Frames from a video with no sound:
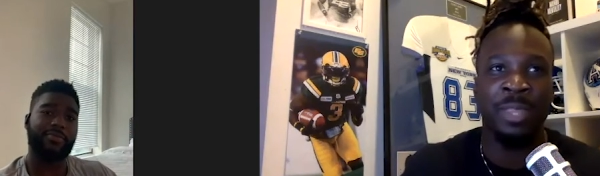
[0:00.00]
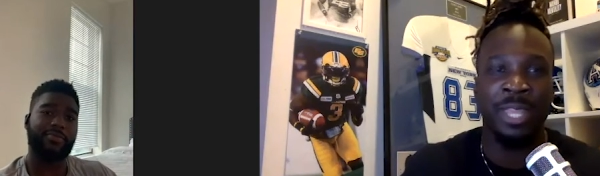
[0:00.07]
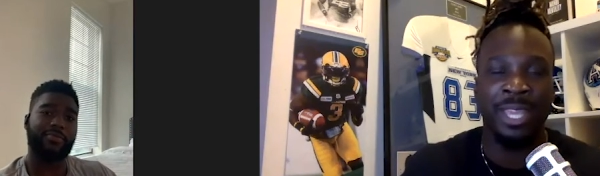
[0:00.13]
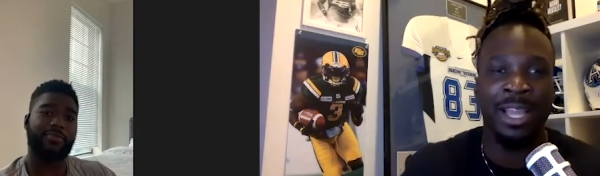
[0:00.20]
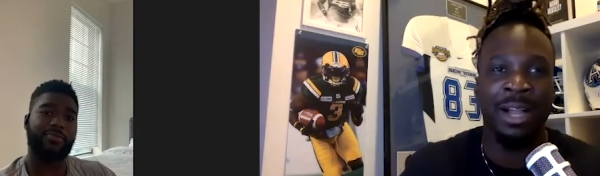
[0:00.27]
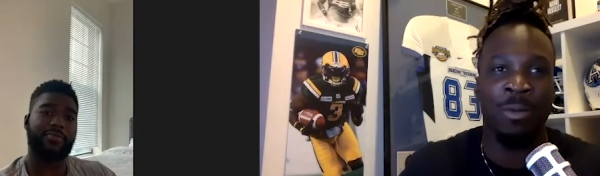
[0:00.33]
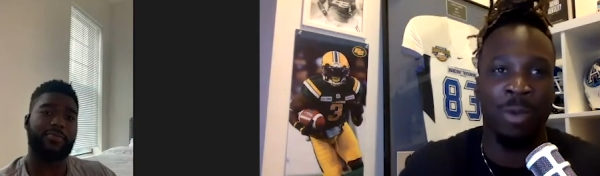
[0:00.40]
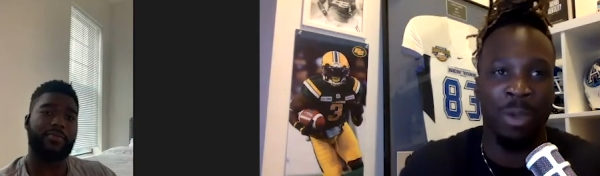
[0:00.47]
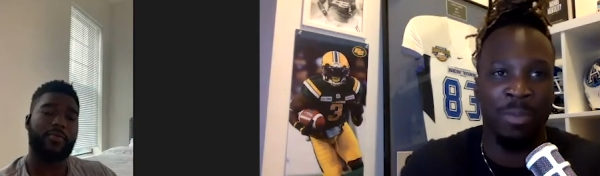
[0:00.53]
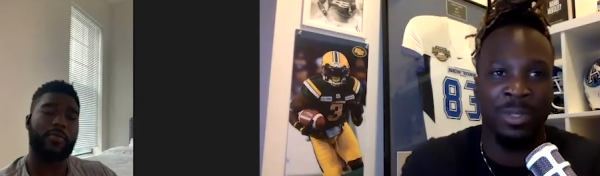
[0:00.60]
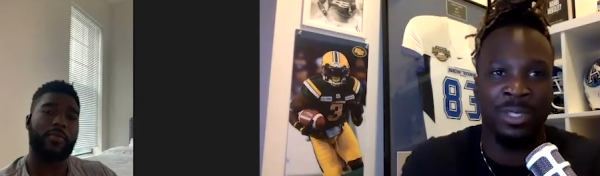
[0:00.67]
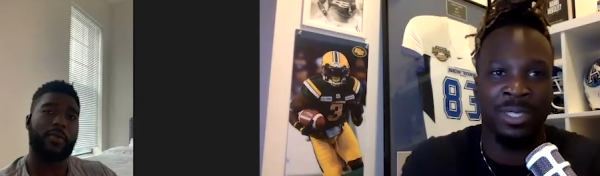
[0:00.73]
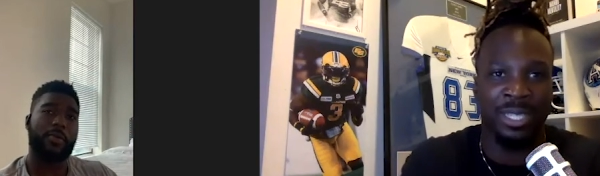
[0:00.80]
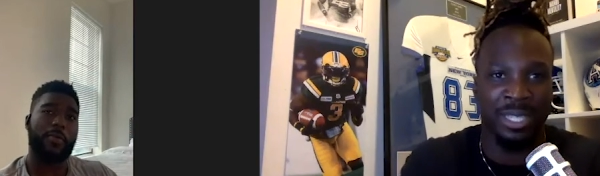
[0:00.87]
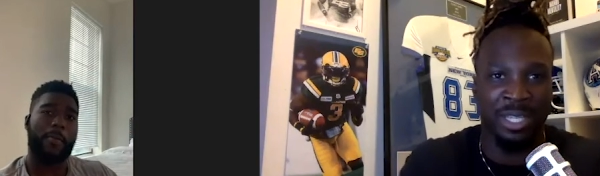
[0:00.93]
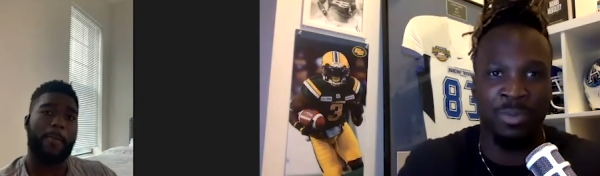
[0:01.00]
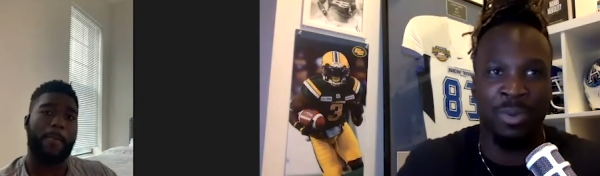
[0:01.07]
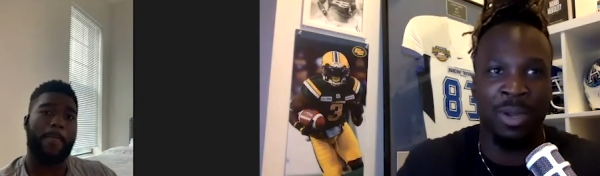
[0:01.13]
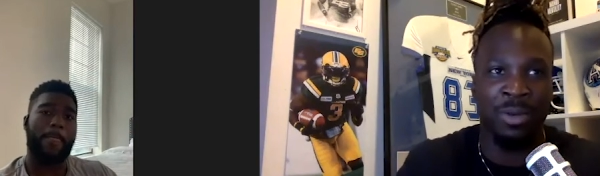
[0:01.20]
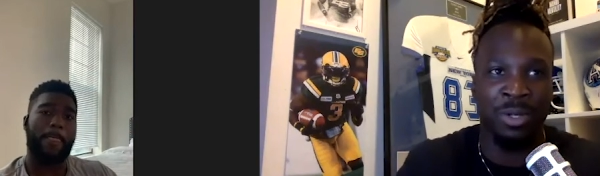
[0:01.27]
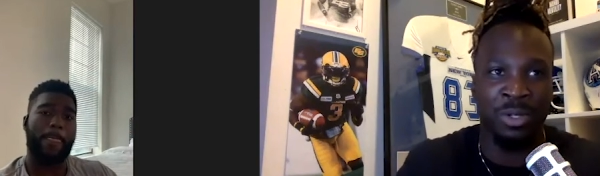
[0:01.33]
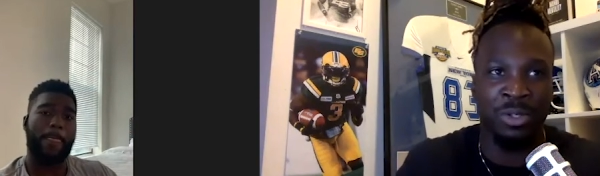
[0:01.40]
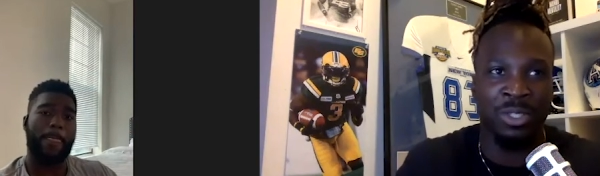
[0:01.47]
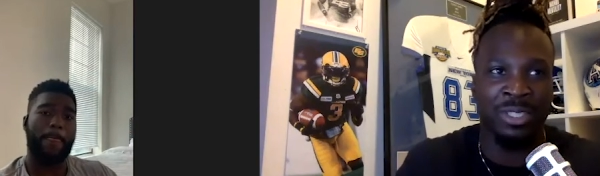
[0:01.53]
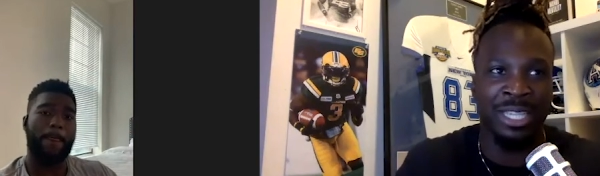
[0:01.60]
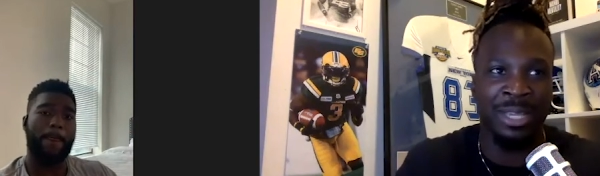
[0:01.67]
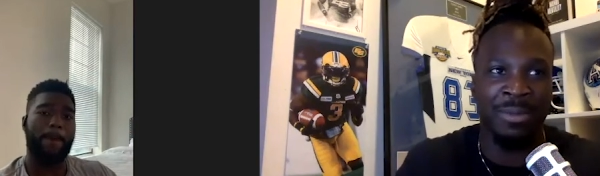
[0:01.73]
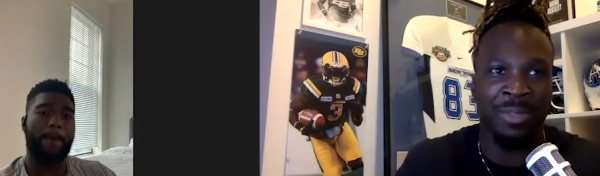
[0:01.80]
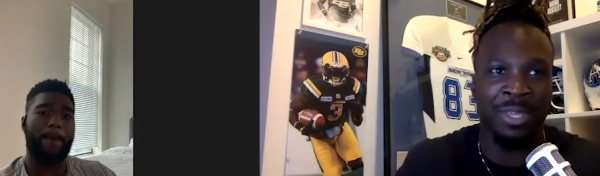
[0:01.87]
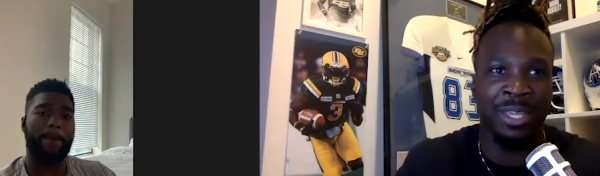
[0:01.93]
Speaker 1: and they got weapons, and he'd probably do the mm-hmm.
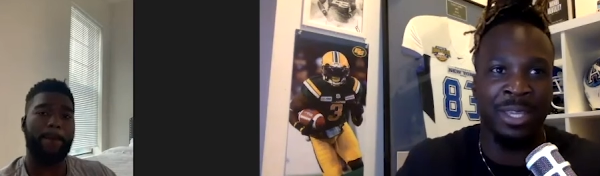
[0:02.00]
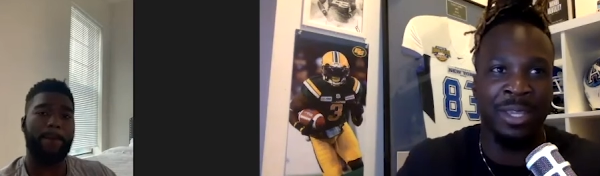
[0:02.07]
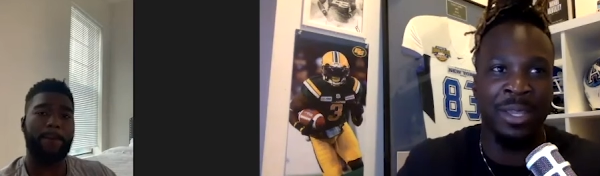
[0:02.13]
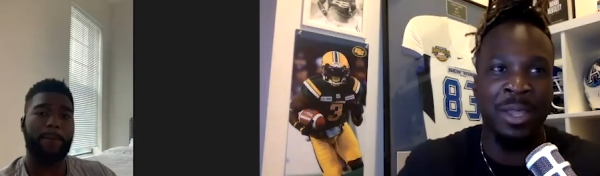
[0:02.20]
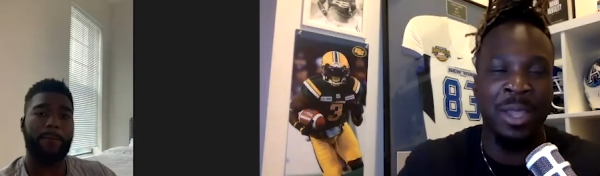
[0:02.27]
same thing.